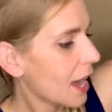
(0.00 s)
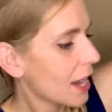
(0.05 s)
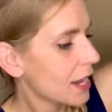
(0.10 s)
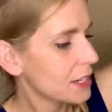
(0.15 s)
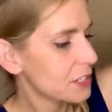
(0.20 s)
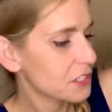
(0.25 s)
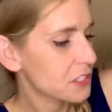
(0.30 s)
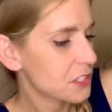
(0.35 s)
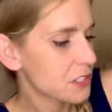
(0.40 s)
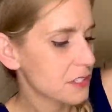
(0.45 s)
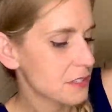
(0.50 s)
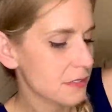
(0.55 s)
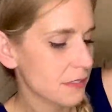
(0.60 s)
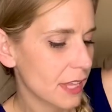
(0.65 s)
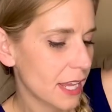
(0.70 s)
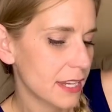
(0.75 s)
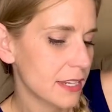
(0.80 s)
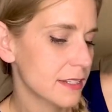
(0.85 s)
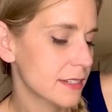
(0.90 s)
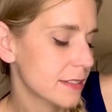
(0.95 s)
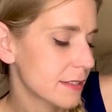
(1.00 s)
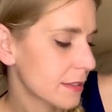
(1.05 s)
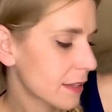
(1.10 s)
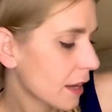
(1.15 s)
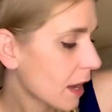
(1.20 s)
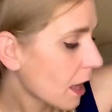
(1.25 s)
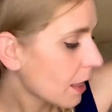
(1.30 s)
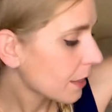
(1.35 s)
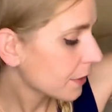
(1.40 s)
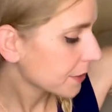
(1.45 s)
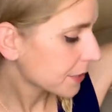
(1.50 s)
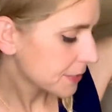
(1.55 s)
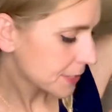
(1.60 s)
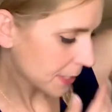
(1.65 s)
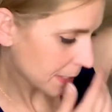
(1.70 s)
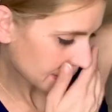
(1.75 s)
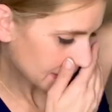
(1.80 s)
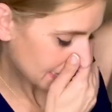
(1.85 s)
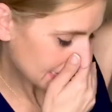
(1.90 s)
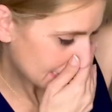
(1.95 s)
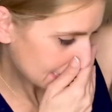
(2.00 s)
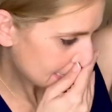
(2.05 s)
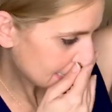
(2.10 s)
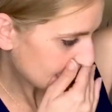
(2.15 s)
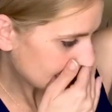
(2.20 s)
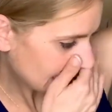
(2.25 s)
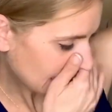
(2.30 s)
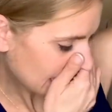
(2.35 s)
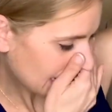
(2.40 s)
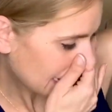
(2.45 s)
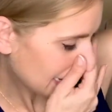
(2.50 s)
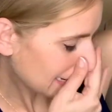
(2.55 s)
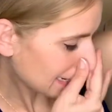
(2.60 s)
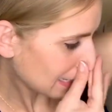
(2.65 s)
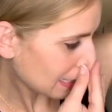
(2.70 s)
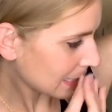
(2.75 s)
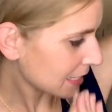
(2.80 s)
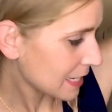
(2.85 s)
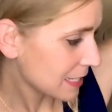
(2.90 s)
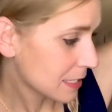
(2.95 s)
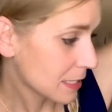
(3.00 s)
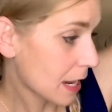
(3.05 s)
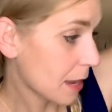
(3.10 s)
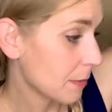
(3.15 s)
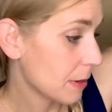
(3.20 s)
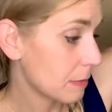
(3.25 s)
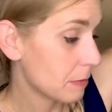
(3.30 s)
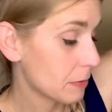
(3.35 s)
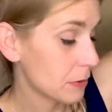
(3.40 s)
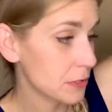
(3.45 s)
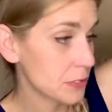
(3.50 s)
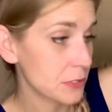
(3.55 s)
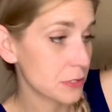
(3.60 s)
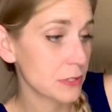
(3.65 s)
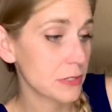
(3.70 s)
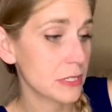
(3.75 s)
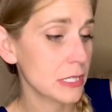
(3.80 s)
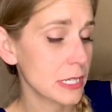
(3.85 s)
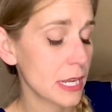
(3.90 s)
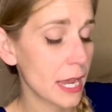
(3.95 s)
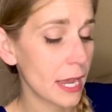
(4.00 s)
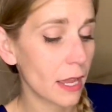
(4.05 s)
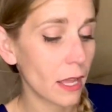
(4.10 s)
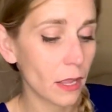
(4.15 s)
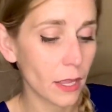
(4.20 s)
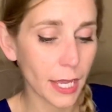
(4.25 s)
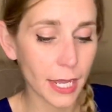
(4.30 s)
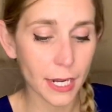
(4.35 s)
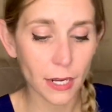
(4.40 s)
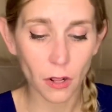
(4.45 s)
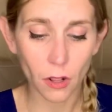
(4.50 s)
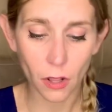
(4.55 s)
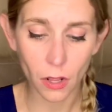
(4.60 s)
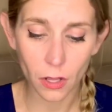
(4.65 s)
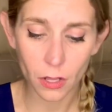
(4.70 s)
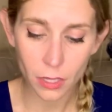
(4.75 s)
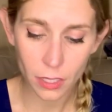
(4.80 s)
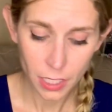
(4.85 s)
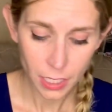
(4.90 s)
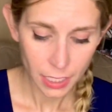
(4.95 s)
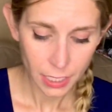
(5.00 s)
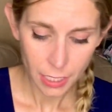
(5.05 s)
I just liked the colors on this, and it's not my personal style at all,